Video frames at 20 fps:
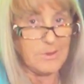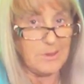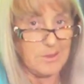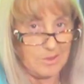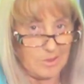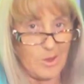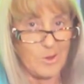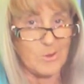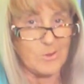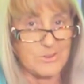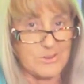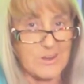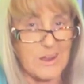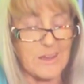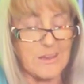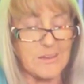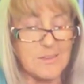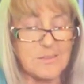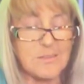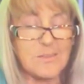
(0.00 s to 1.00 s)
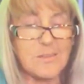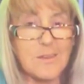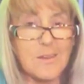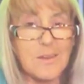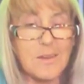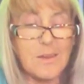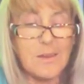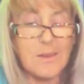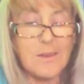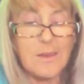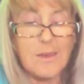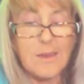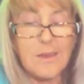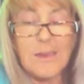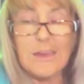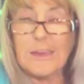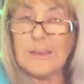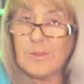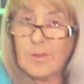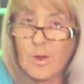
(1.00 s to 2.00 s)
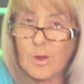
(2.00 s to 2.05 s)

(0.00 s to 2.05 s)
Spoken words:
in those days. In